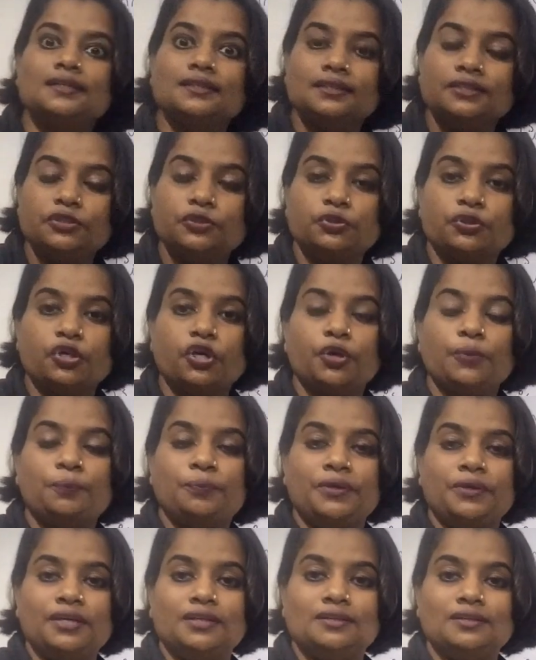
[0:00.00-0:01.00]
a
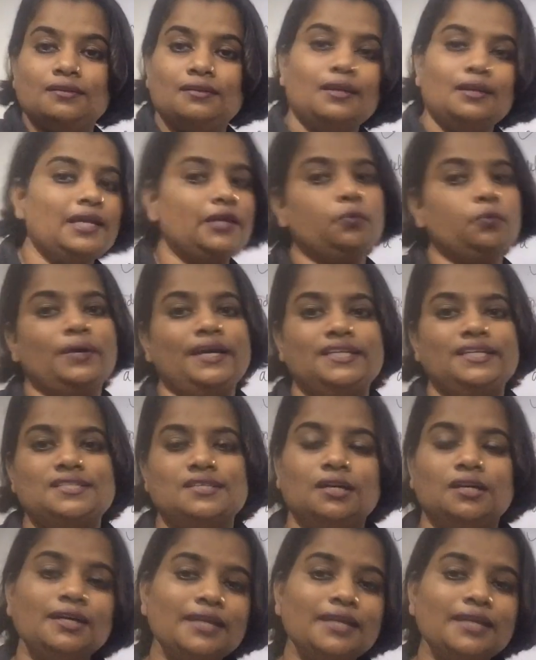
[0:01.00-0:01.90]
European likewise.